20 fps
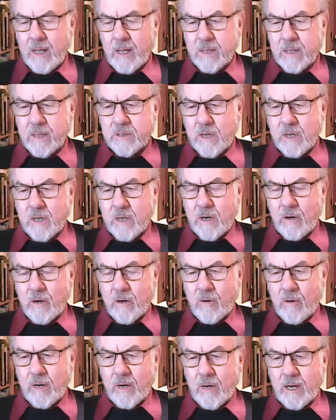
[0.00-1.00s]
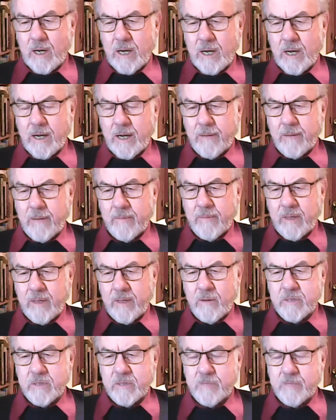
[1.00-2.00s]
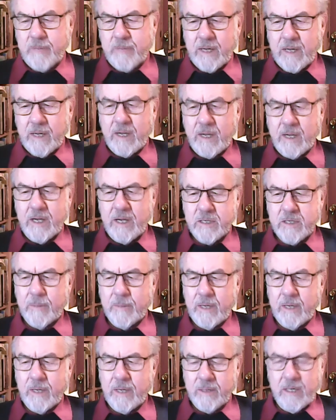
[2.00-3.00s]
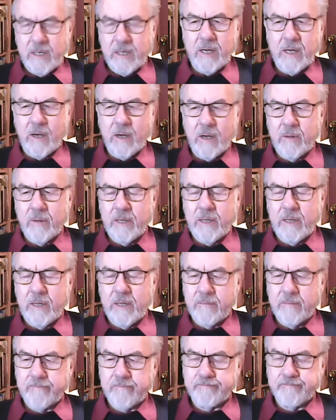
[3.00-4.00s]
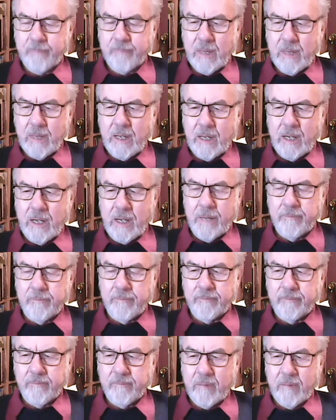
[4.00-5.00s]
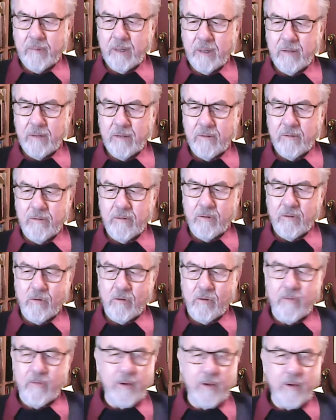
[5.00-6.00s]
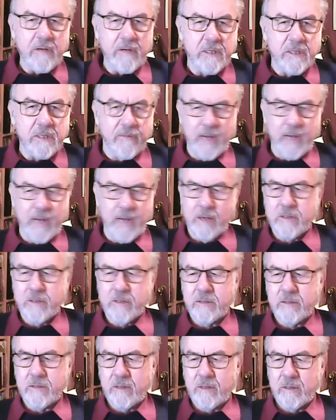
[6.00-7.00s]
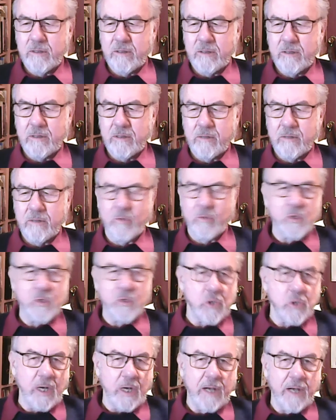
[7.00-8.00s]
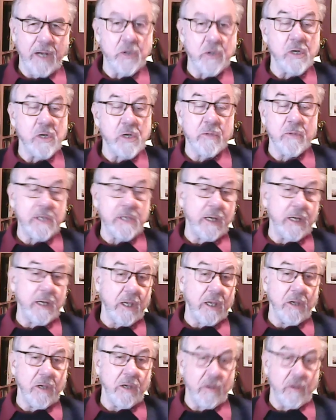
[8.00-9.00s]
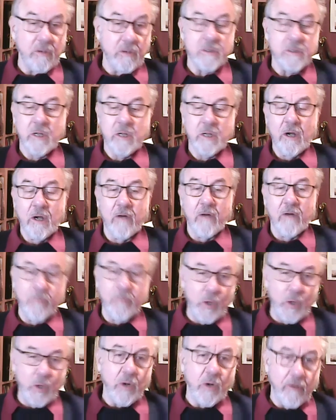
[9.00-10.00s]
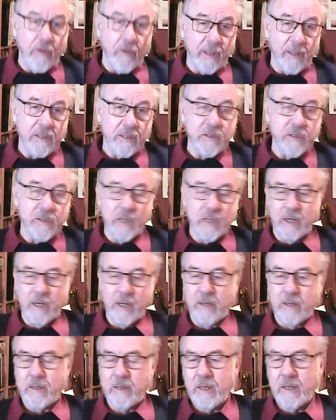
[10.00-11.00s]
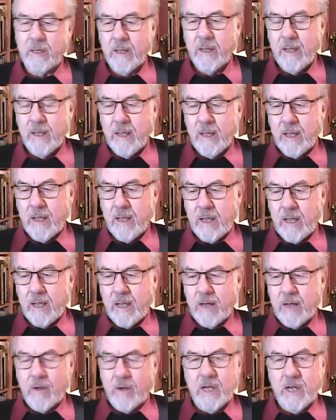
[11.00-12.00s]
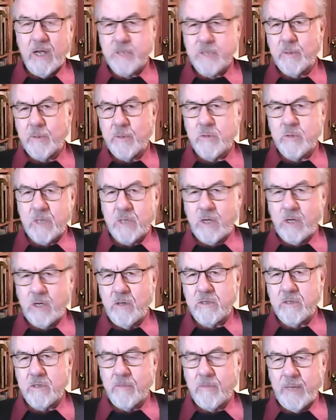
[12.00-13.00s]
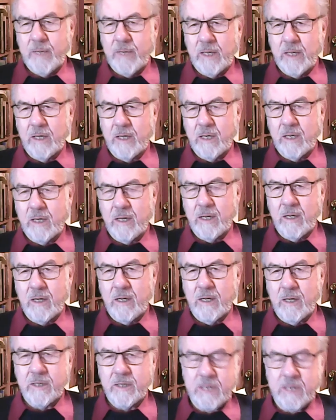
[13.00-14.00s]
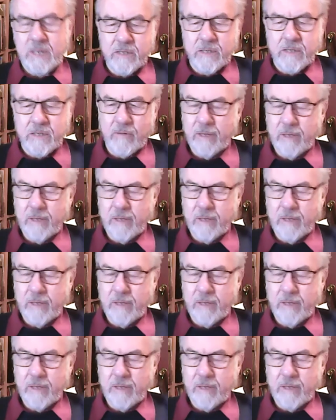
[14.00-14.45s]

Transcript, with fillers: So um, there was this big case about the dingo. And then um, through various events uh, which changed, she was then accused of murdering this child. And her husband was accused of being a, a, an accessory.